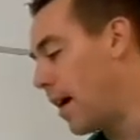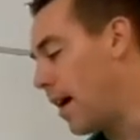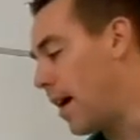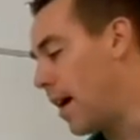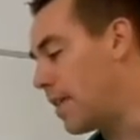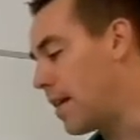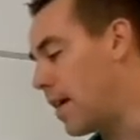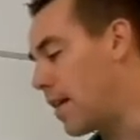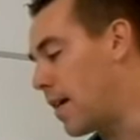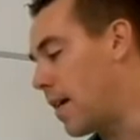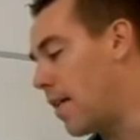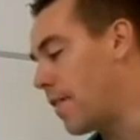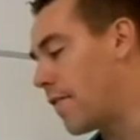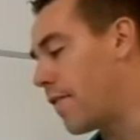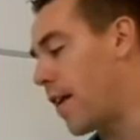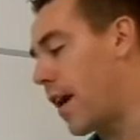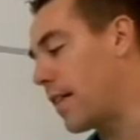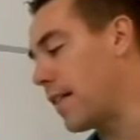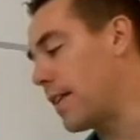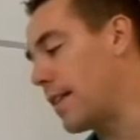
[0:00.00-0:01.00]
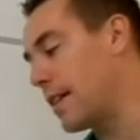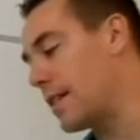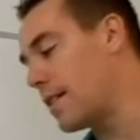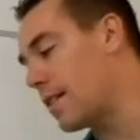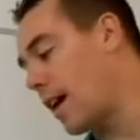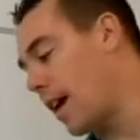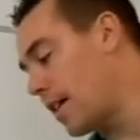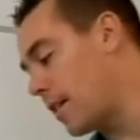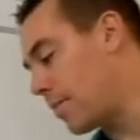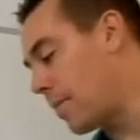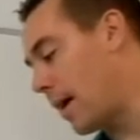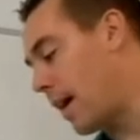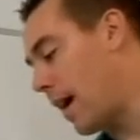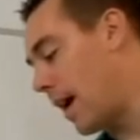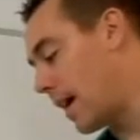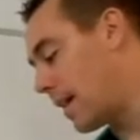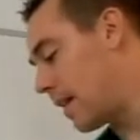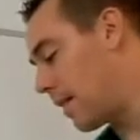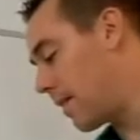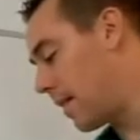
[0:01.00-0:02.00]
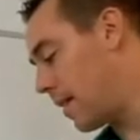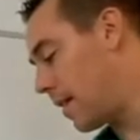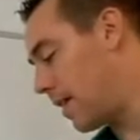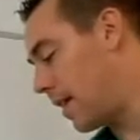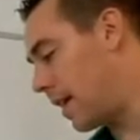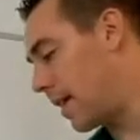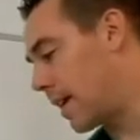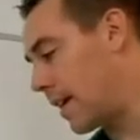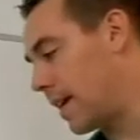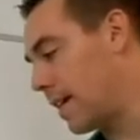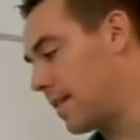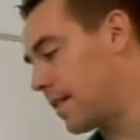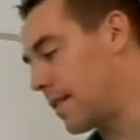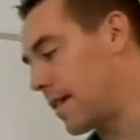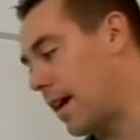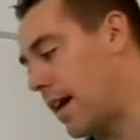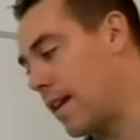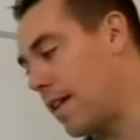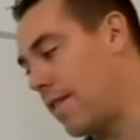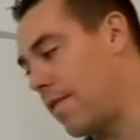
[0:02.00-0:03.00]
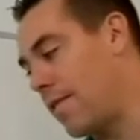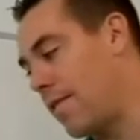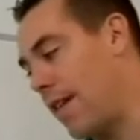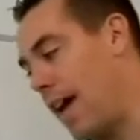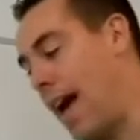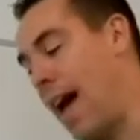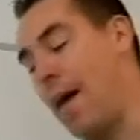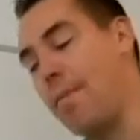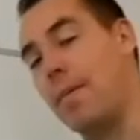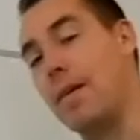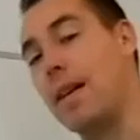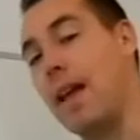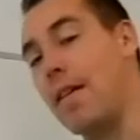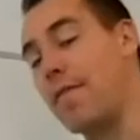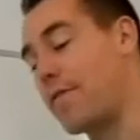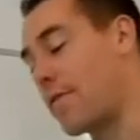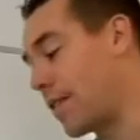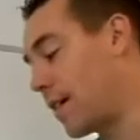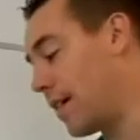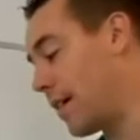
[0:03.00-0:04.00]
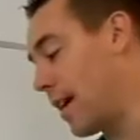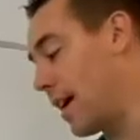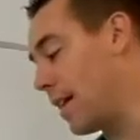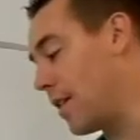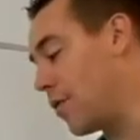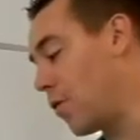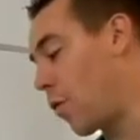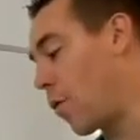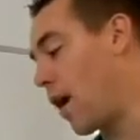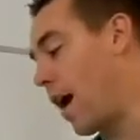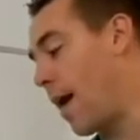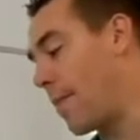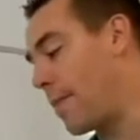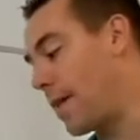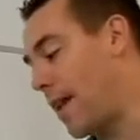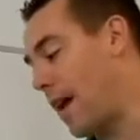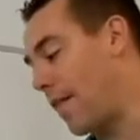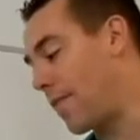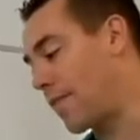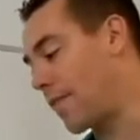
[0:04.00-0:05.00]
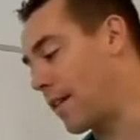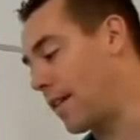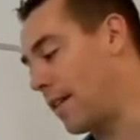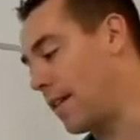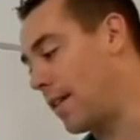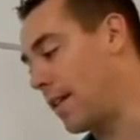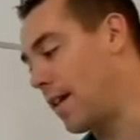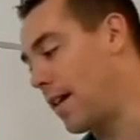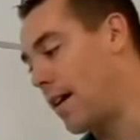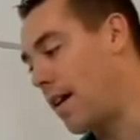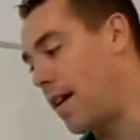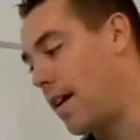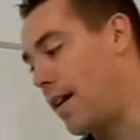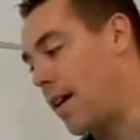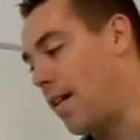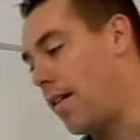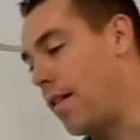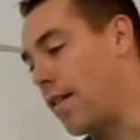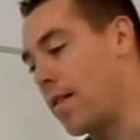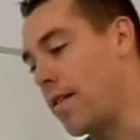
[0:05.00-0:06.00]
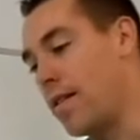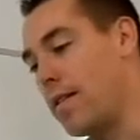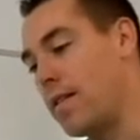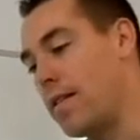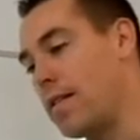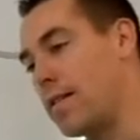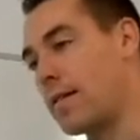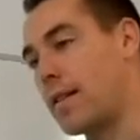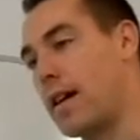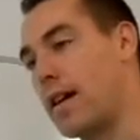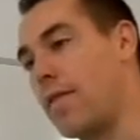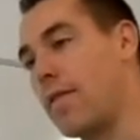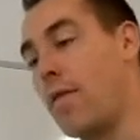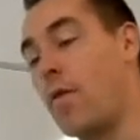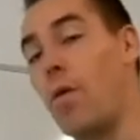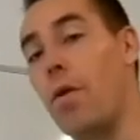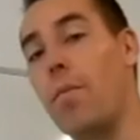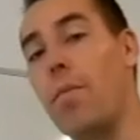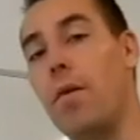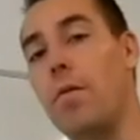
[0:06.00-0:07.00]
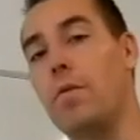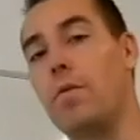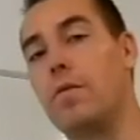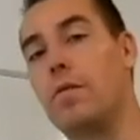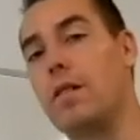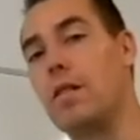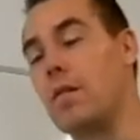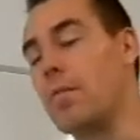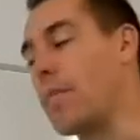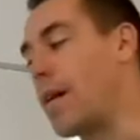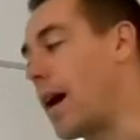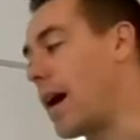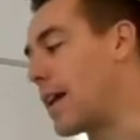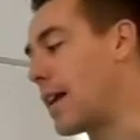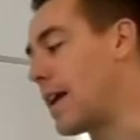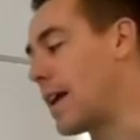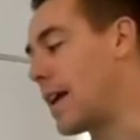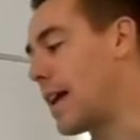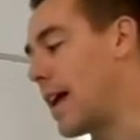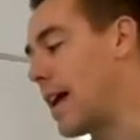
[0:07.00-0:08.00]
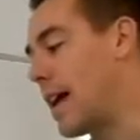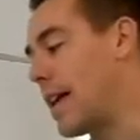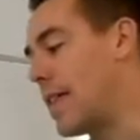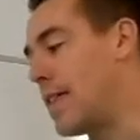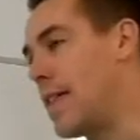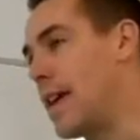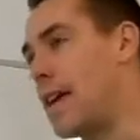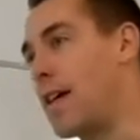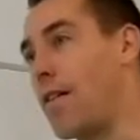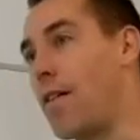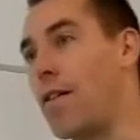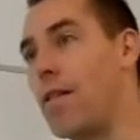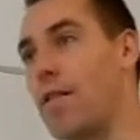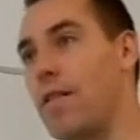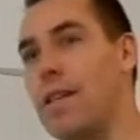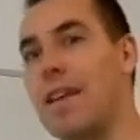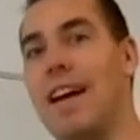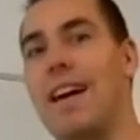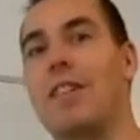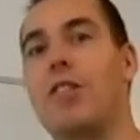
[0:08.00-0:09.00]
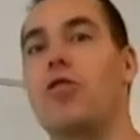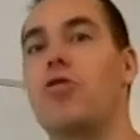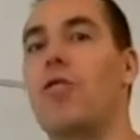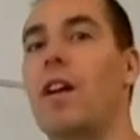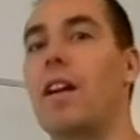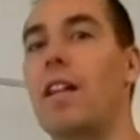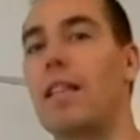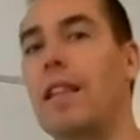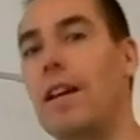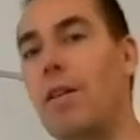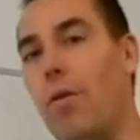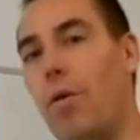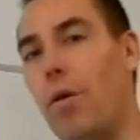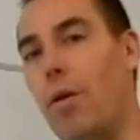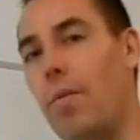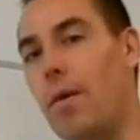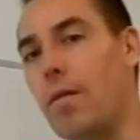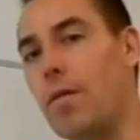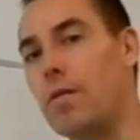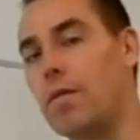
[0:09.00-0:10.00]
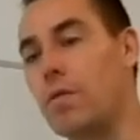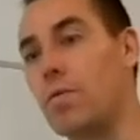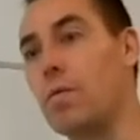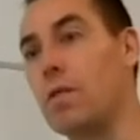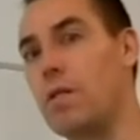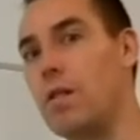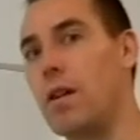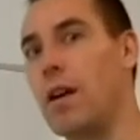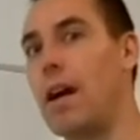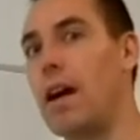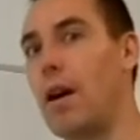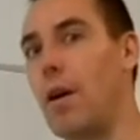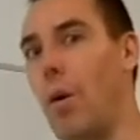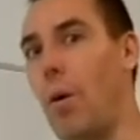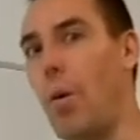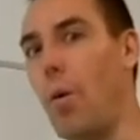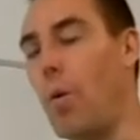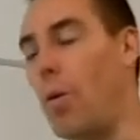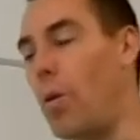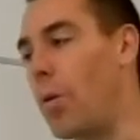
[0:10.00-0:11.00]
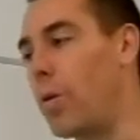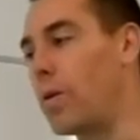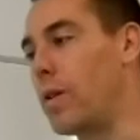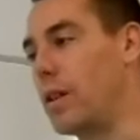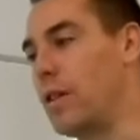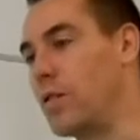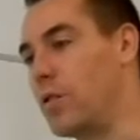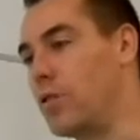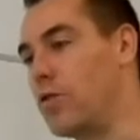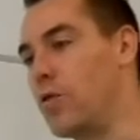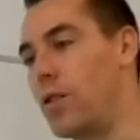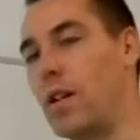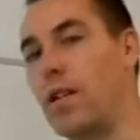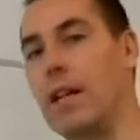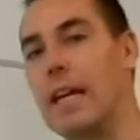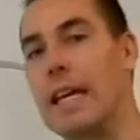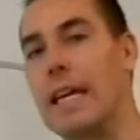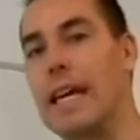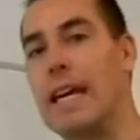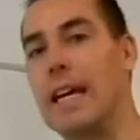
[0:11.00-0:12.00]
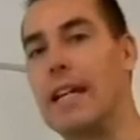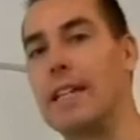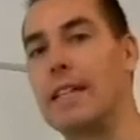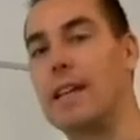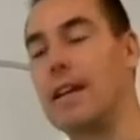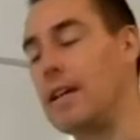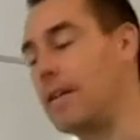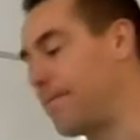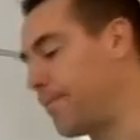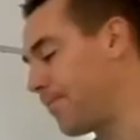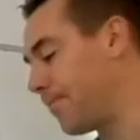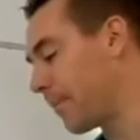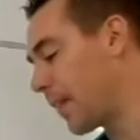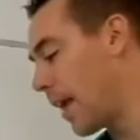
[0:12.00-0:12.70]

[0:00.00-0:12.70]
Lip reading: And then finally, the science behind everything is kind of epinephrine and norepinephrine are these kind of hormones in your body. They are the adrenaline hormones. When you get cold, your adrenaline kicks in